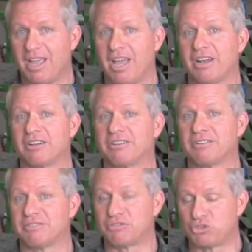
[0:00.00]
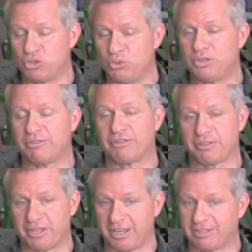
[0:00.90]
and do
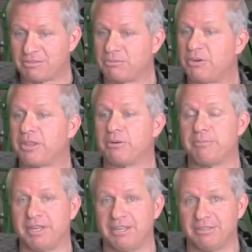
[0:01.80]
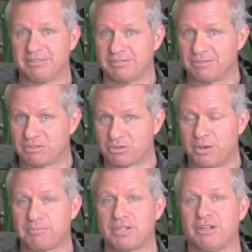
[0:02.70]
different things, whether it be
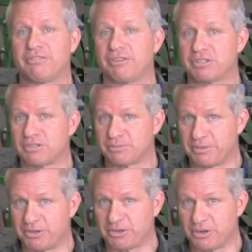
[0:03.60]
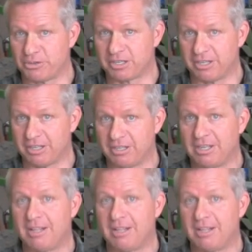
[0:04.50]
strip till versus pure no-till,